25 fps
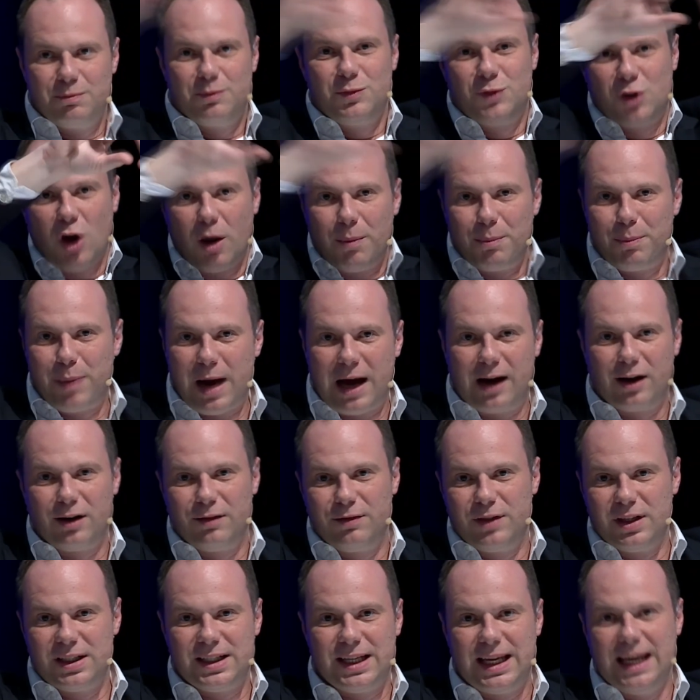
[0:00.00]
top bar
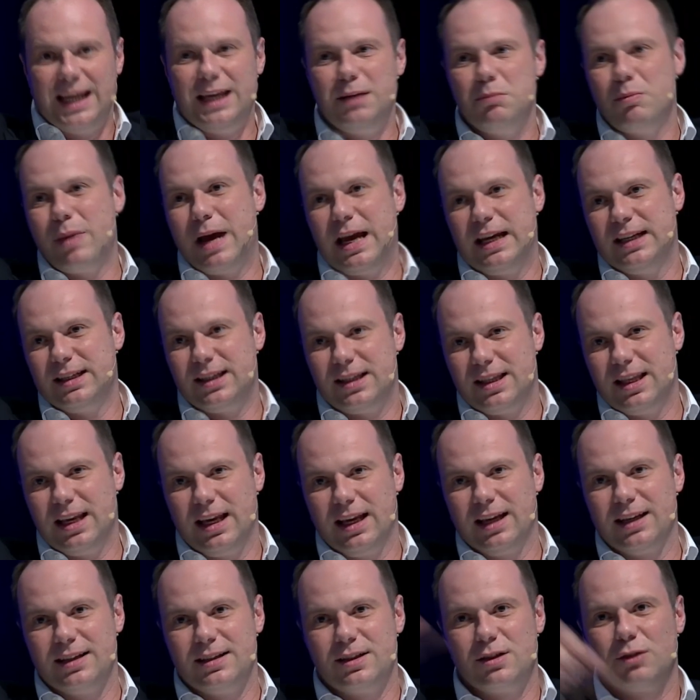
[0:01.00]
of the T-based
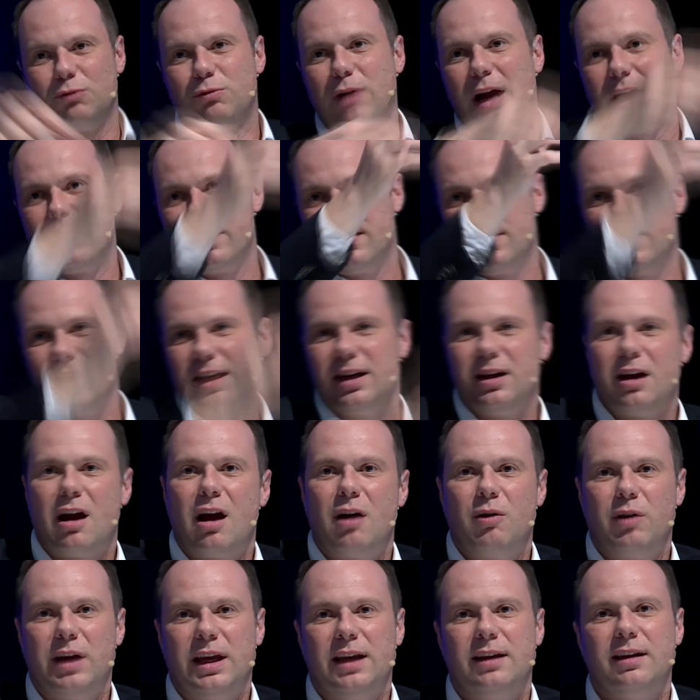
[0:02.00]
things, rather than
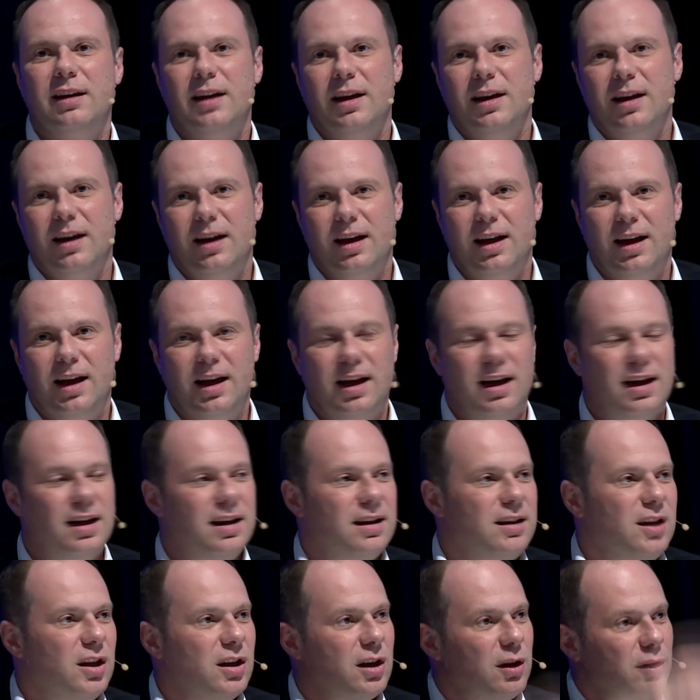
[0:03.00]
knowing,
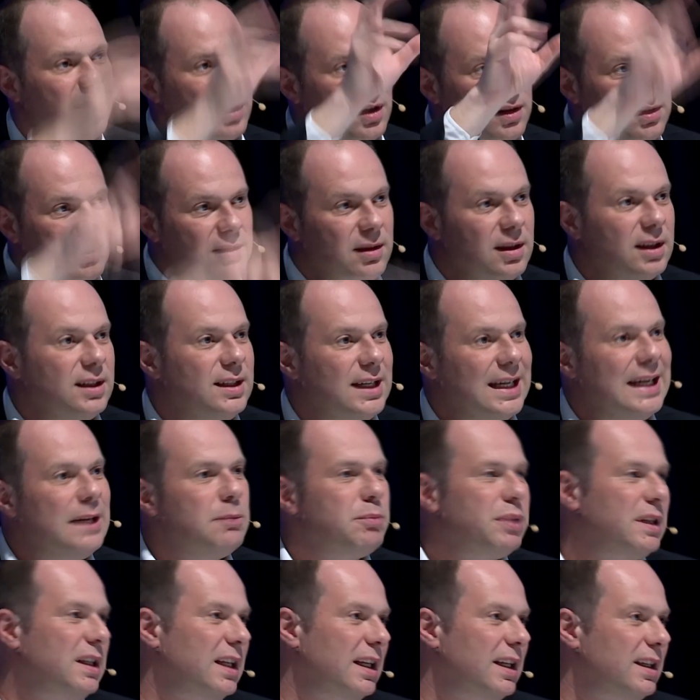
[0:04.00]
the
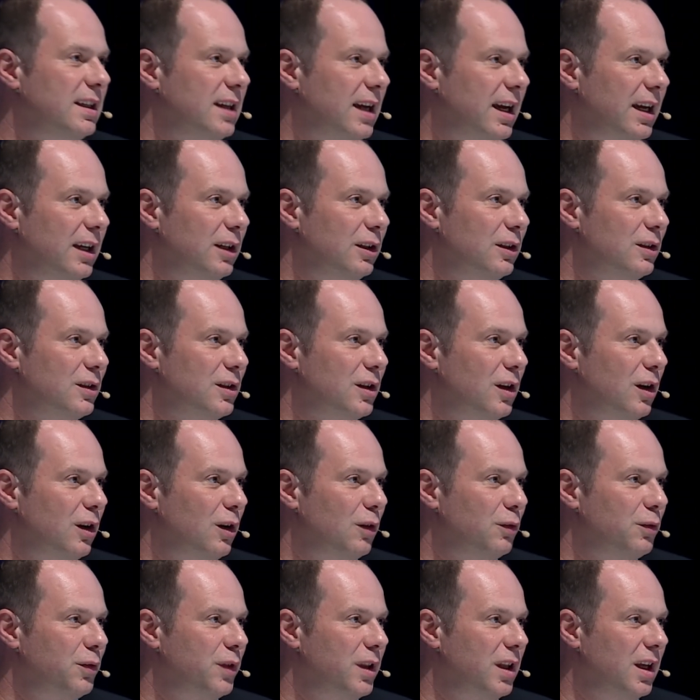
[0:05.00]
deep details
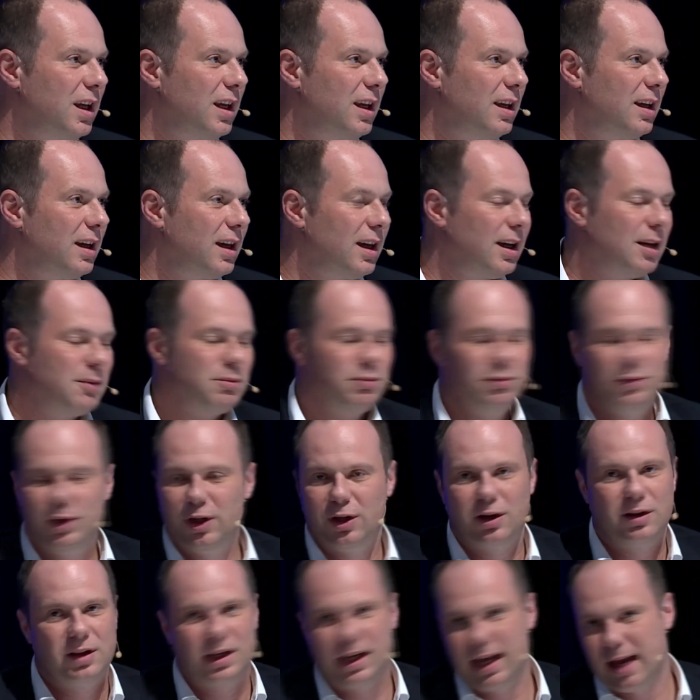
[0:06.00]
of the,
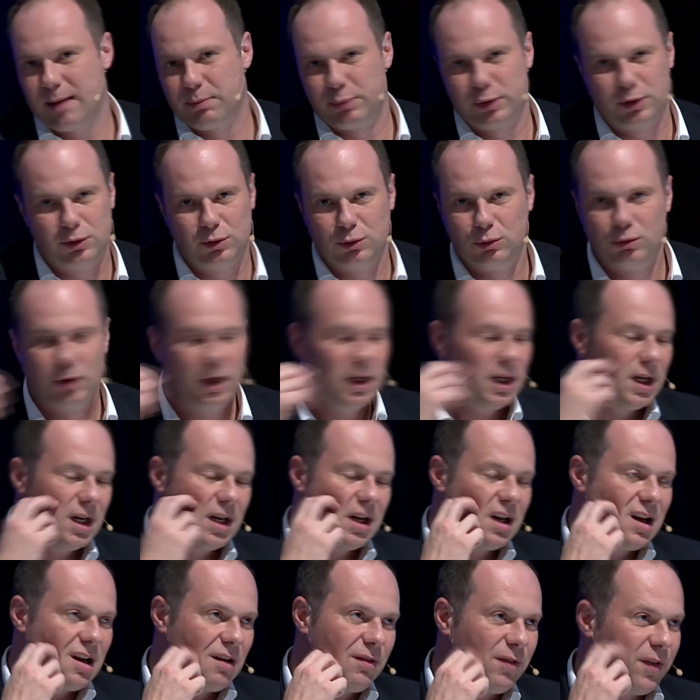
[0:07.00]
the capital
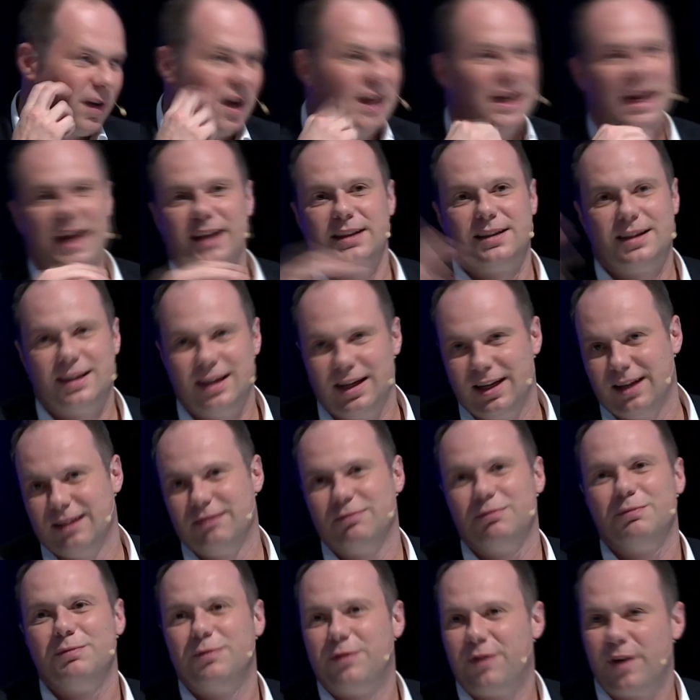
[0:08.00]

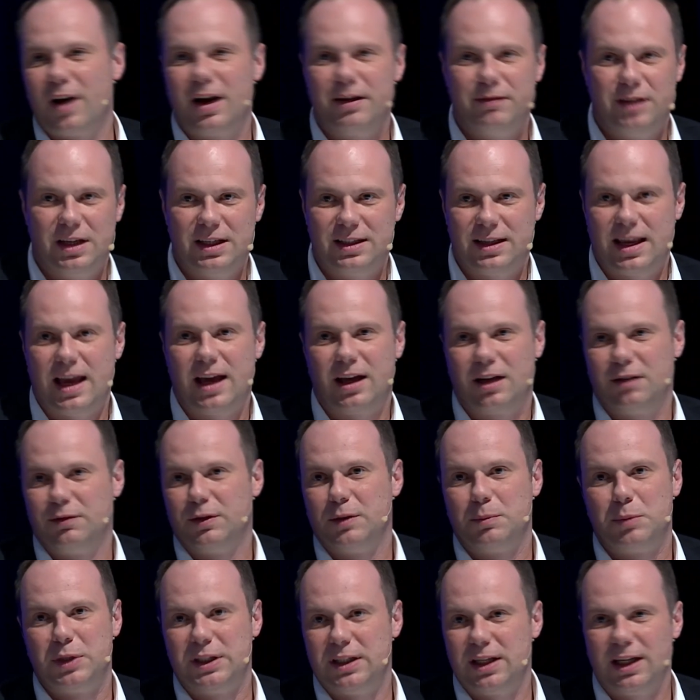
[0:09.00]
financing 5 years out of
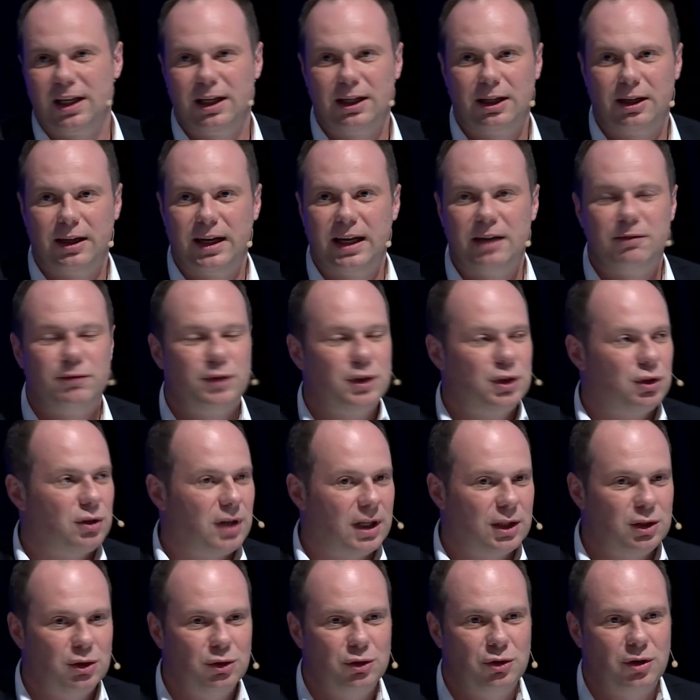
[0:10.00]
a particular
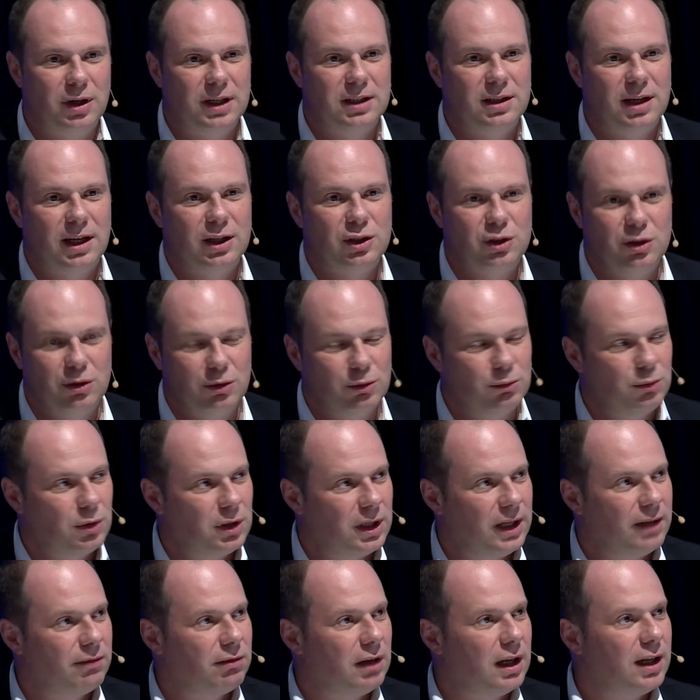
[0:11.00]
infrastructure transaction or
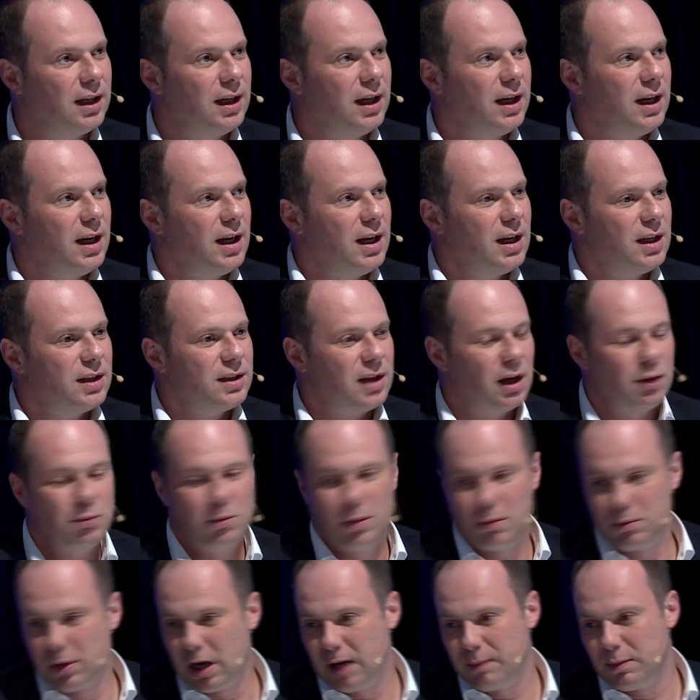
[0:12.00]
whatever. So
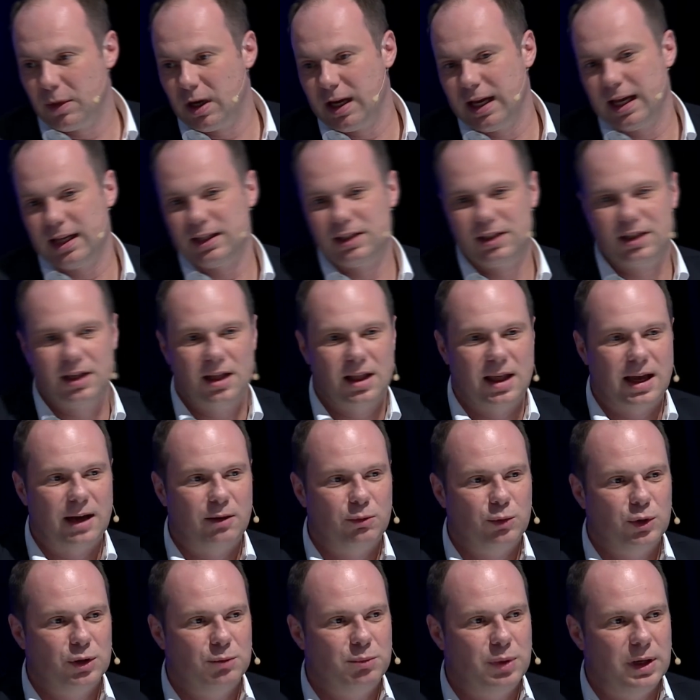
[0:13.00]
my answer to
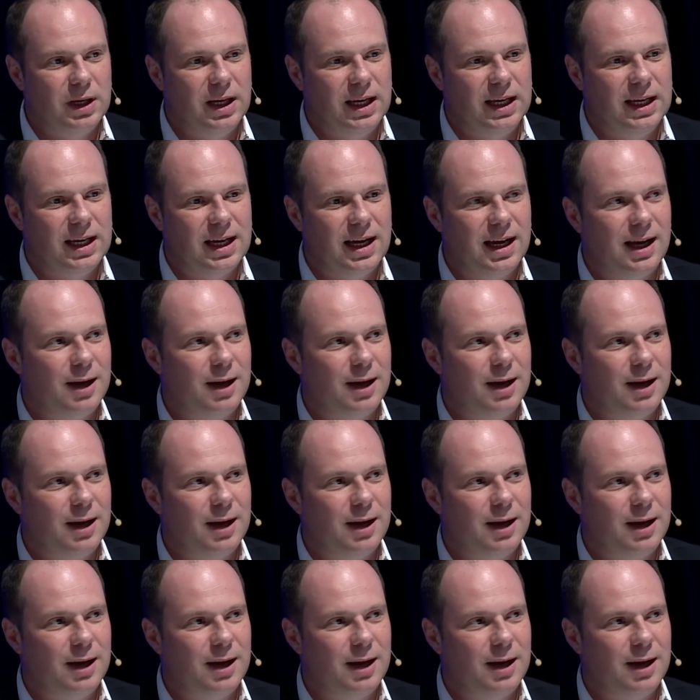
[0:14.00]
that would be